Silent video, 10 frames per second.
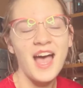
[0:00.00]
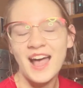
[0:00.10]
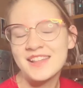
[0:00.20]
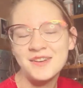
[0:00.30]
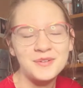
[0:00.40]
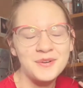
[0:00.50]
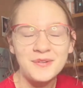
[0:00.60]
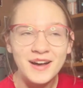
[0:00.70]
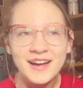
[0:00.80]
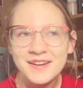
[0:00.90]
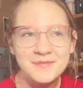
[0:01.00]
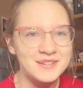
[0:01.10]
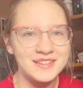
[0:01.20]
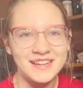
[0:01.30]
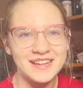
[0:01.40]
I don't know why,
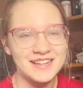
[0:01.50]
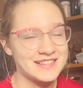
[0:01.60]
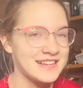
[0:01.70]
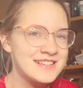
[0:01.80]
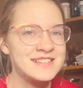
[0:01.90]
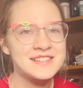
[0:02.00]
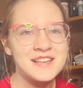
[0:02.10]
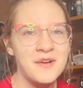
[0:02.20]
but, like, it does